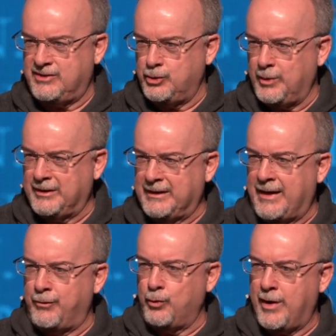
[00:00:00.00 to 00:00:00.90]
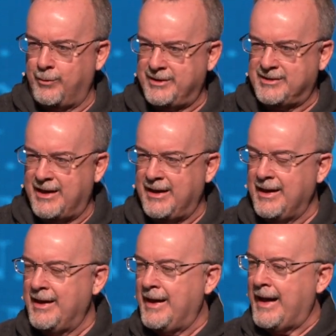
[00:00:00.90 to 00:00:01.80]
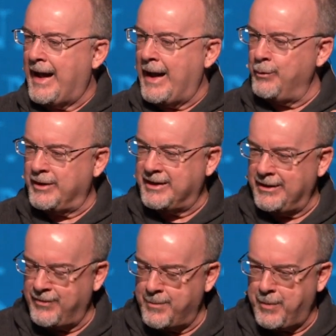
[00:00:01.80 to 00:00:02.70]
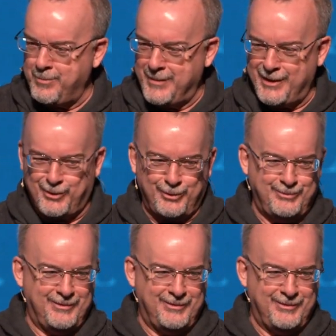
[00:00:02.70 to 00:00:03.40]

to a level where we said, I would give up a meal